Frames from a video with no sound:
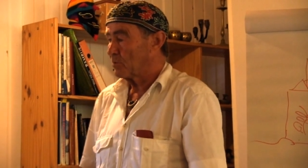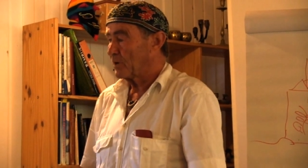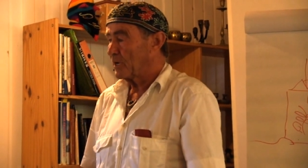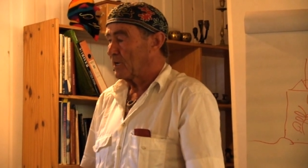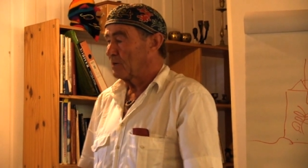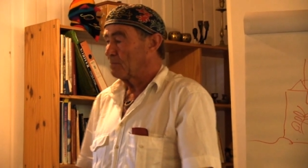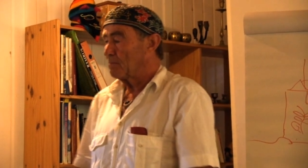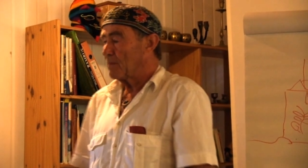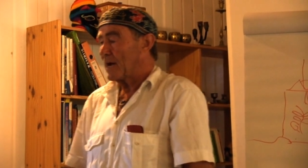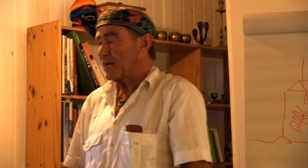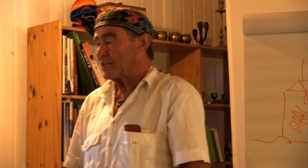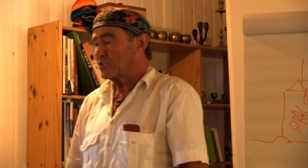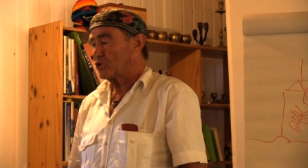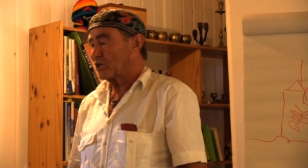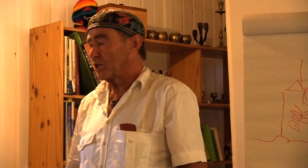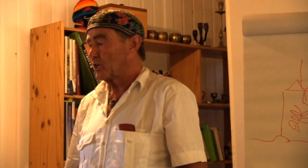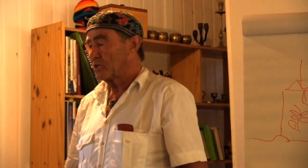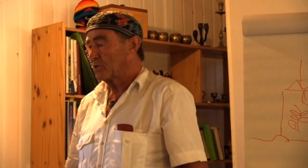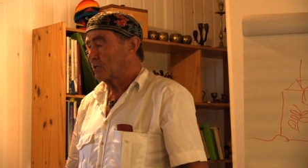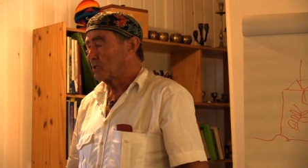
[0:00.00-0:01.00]
We
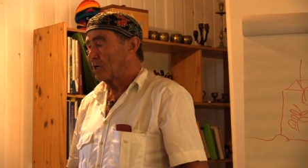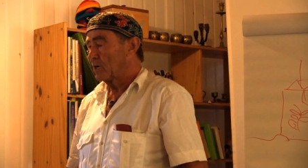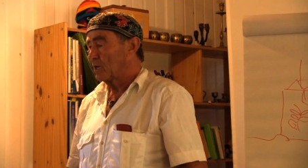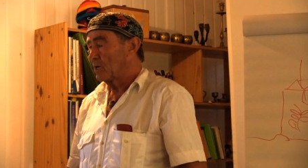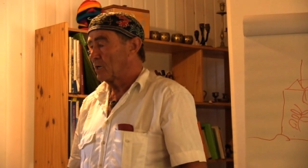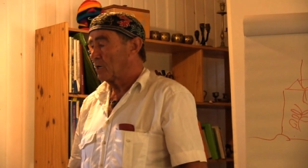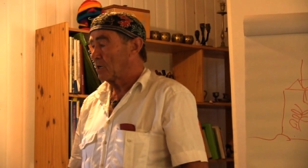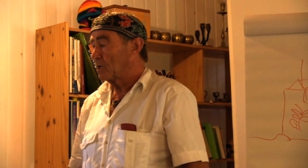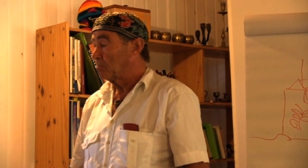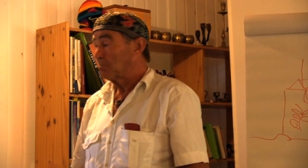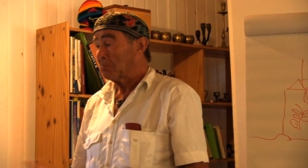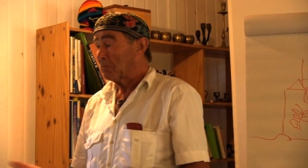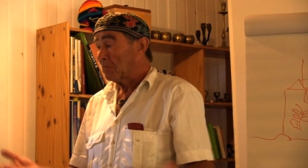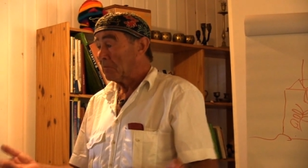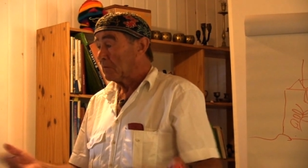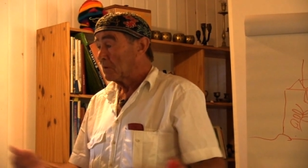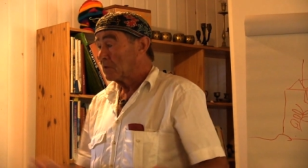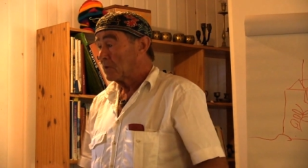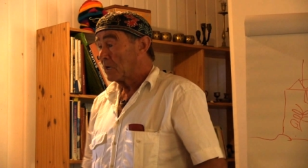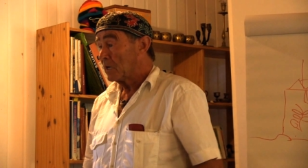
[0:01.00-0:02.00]
imagine,
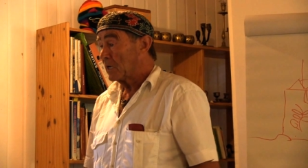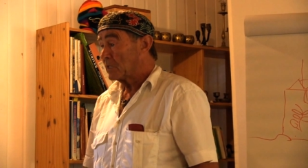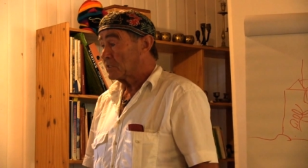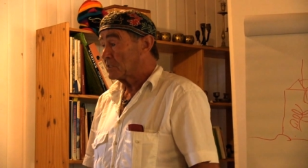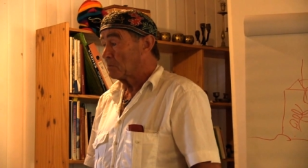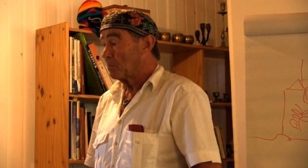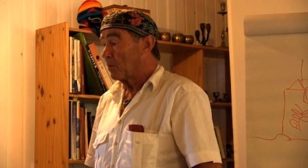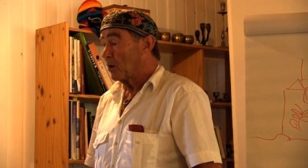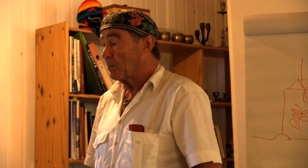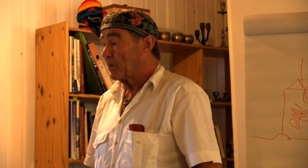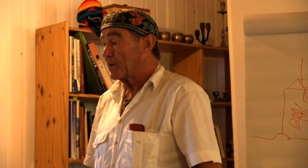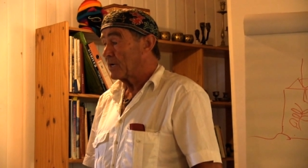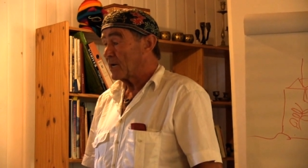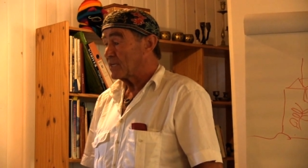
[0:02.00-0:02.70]
at the moment,